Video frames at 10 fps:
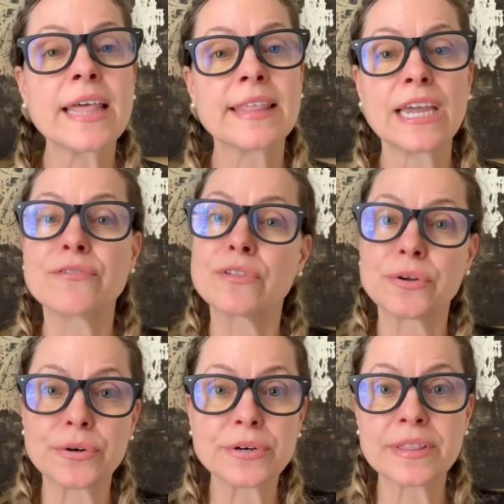They have
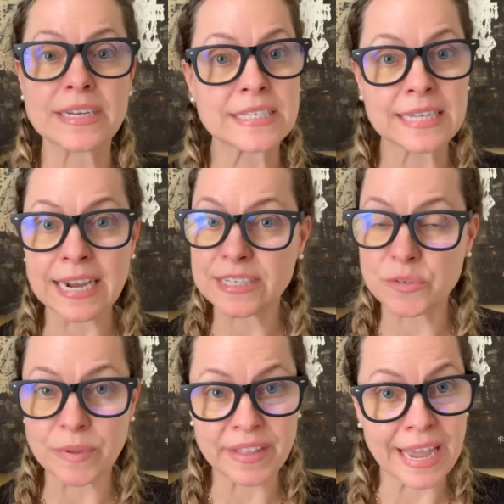learned that sex is
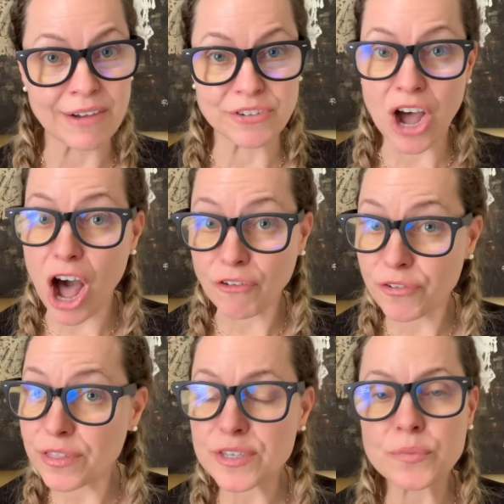what they have to
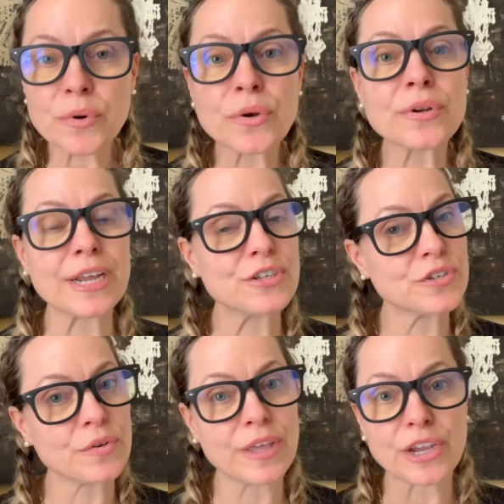offer this world. And
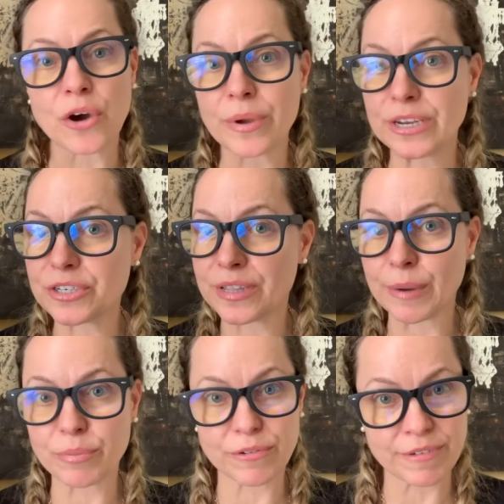so they go into
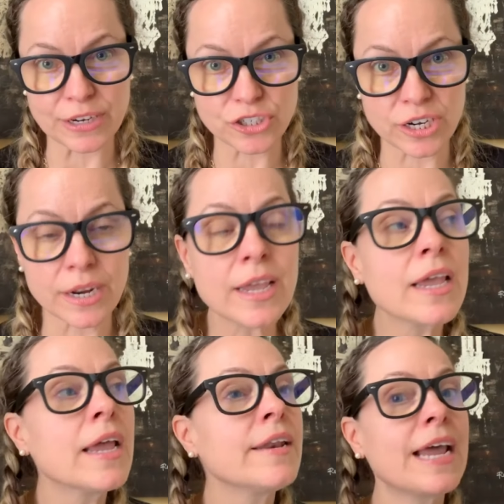that profession.
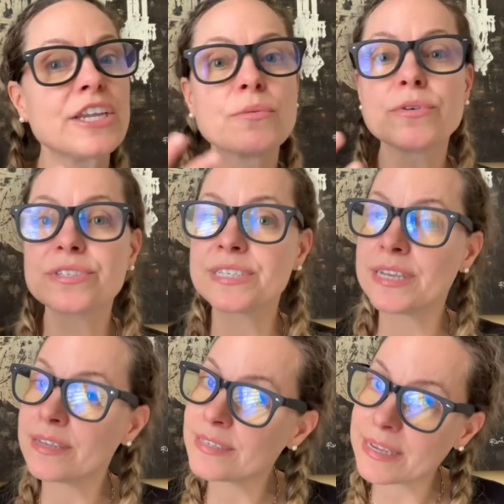Now you will
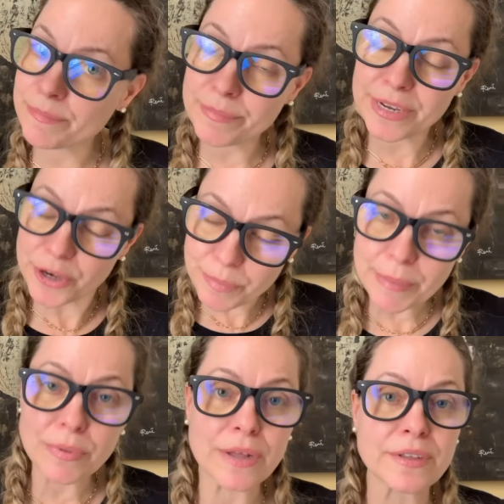hear
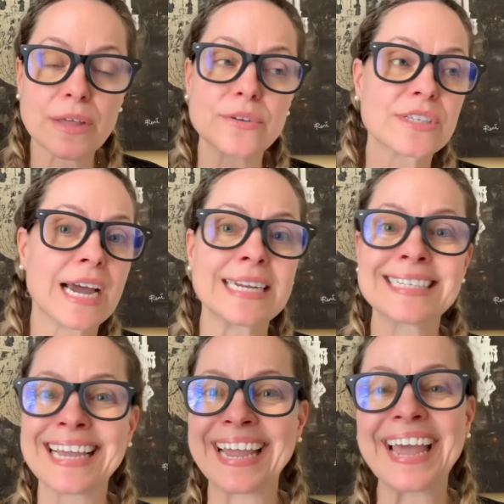people on the other side
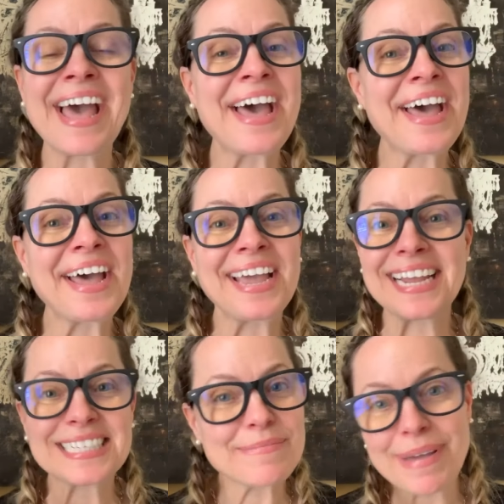say,
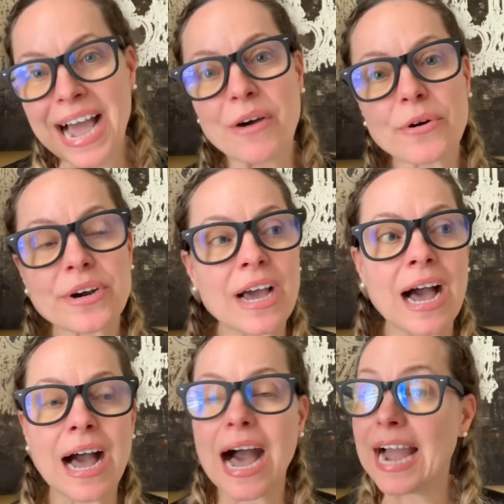it's empowered.
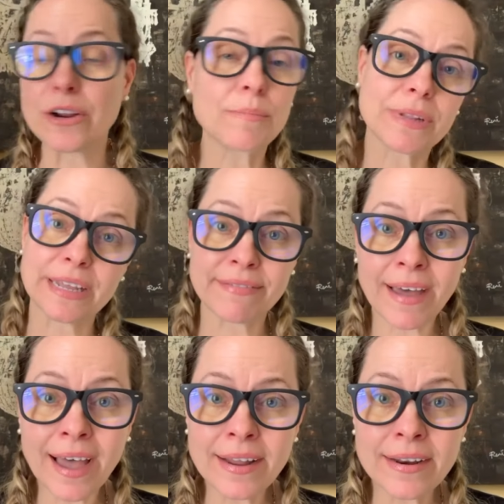I don't believe
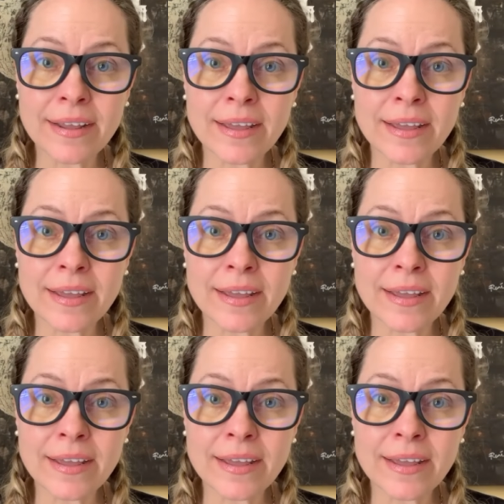that.